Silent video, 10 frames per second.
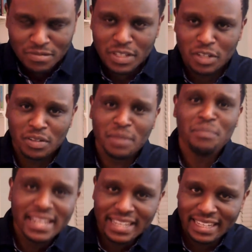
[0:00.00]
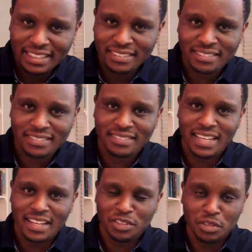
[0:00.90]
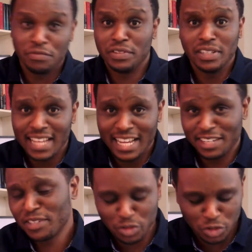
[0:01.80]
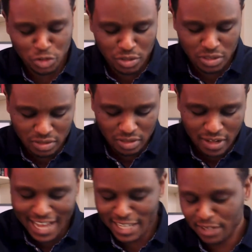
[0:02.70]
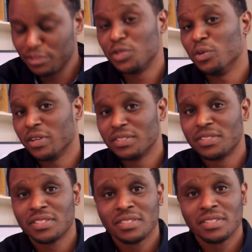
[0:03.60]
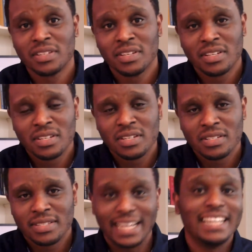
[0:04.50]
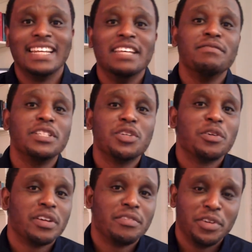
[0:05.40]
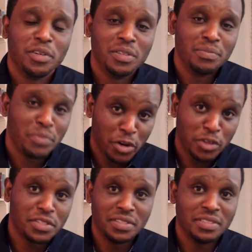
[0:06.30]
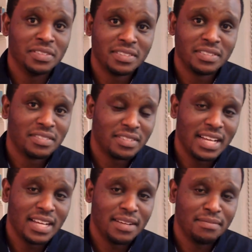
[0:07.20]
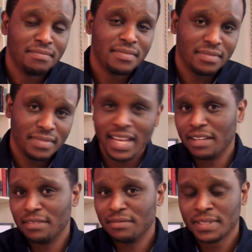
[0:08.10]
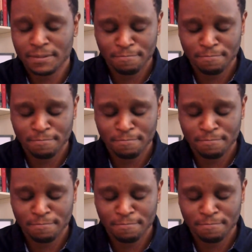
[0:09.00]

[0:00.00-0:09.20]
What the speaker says: Admitting that you feel out of control or out of sorts. Taking an inventory of your own personal lives,